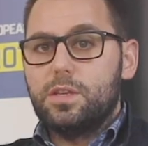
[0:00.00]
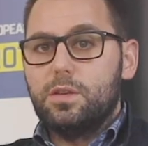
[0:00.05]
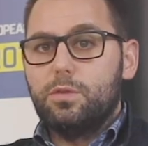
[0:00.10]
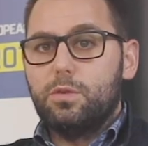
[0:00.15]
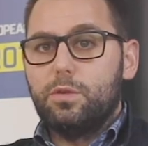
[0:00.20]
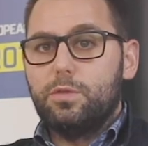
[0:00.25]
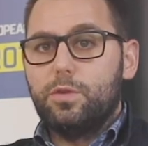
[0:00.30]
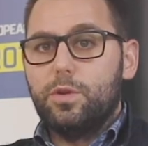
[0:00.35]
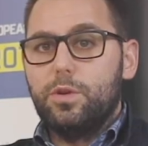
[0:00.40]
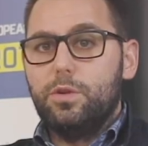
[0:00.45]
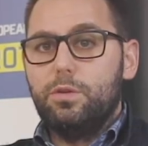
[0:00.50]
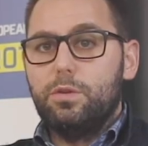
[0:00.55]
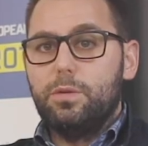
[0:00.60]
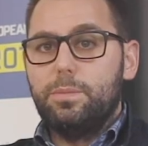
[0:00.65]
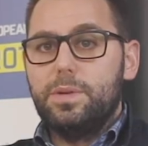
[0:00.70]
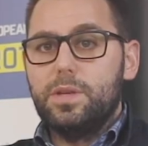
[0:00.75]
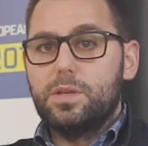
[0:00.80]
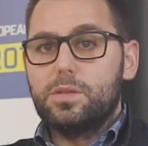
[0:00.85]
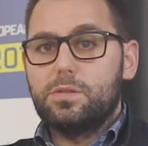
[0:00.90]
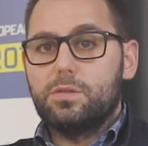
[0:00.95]
Center for
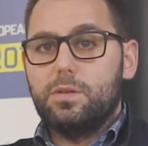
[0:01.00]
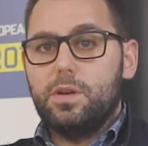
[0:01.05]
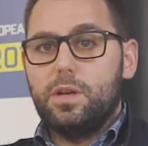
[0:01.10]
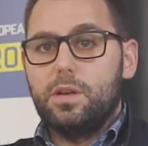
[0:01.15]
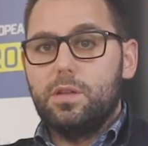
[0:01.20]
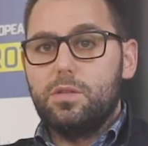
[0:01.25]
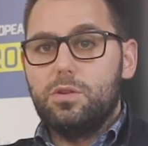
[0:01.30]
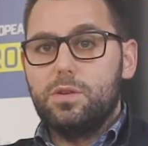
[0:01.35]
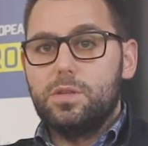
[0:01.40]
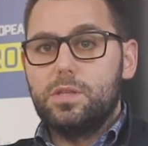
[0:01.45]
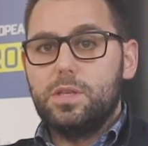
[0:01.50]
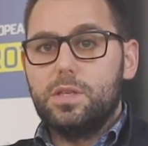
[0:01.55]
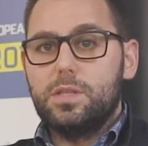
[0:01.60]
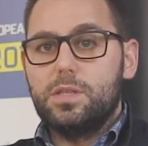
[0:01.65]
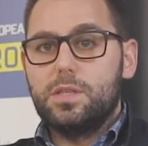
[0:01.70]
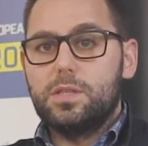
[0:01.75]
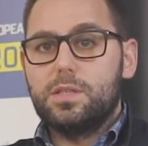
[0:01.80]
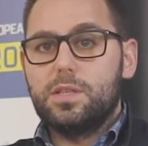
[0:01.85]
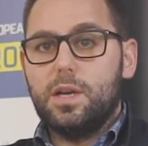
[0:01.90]
European Strategies is